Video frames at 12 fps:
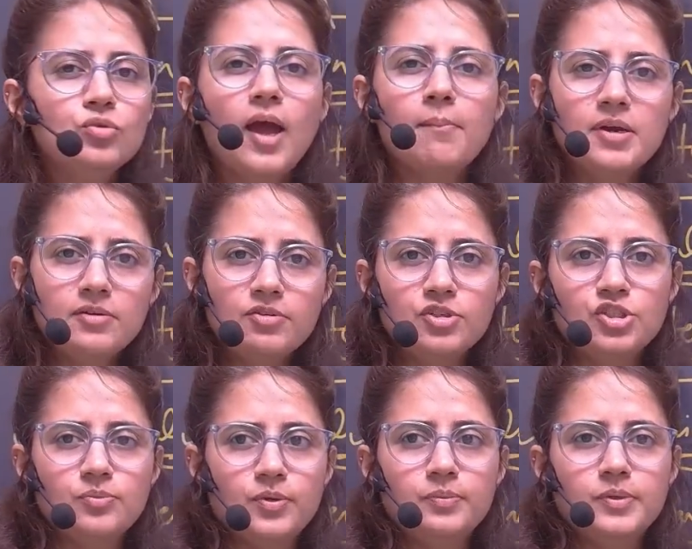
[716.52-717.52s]
to the
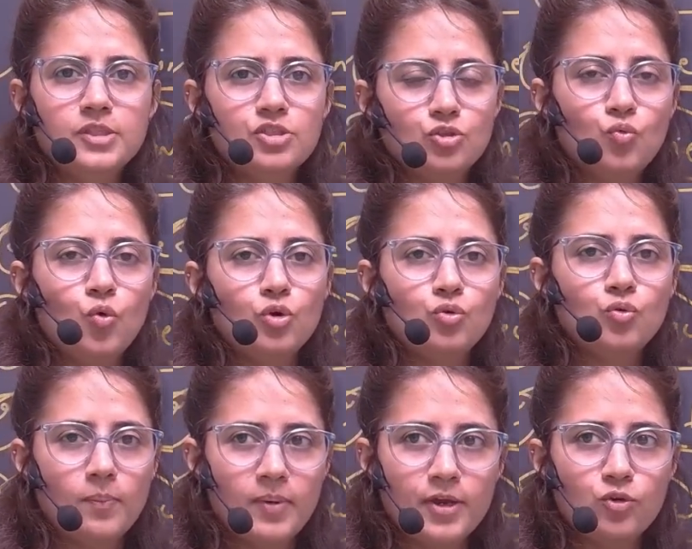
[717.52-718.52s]
apprenticeship. It means you want
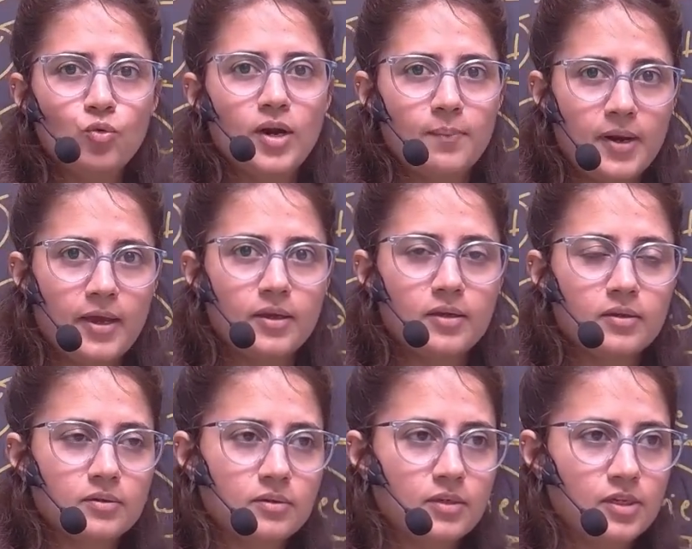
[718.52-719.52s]
to apply, you are applying.
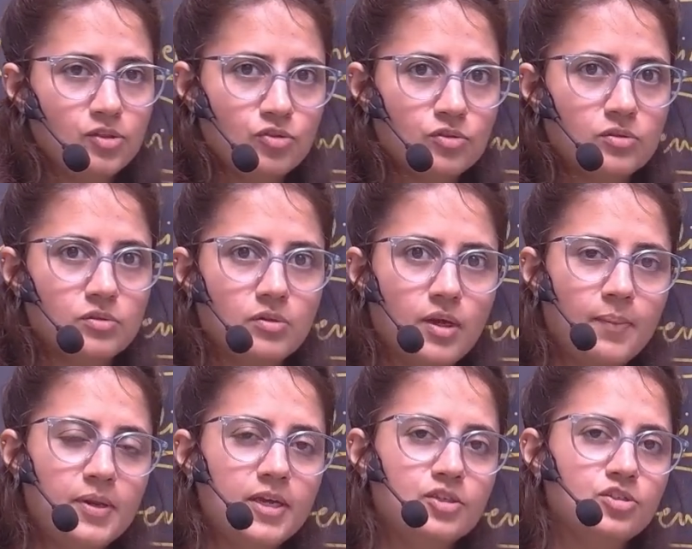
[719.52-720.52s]
In
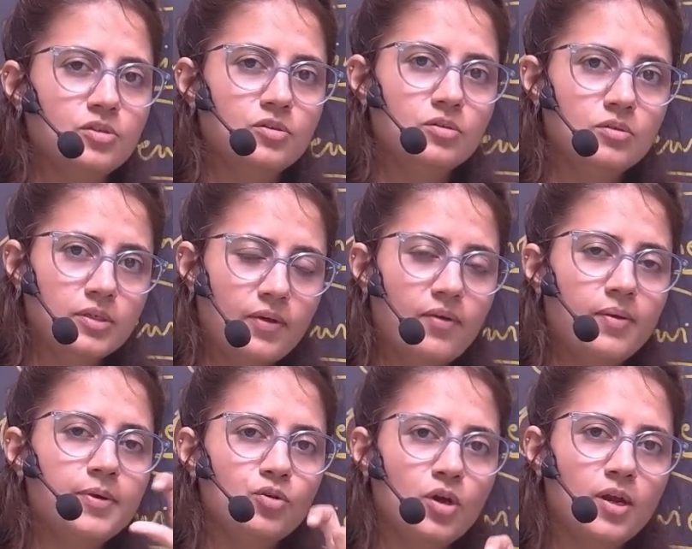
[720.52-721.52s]
application
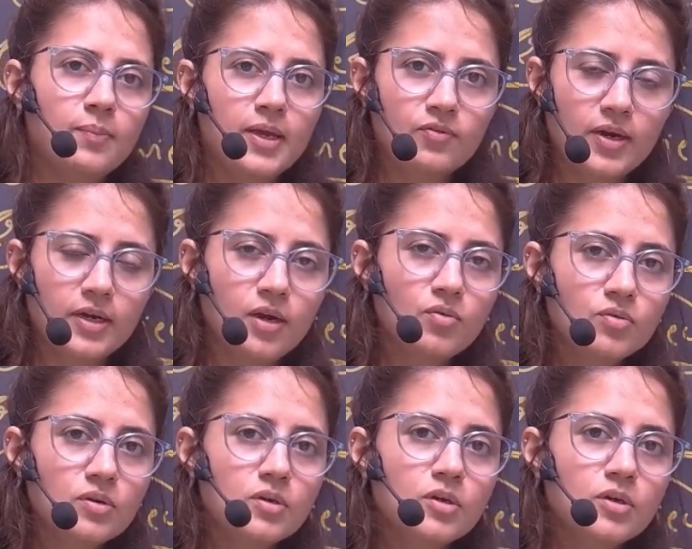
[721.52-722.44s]
development, you are applying right now.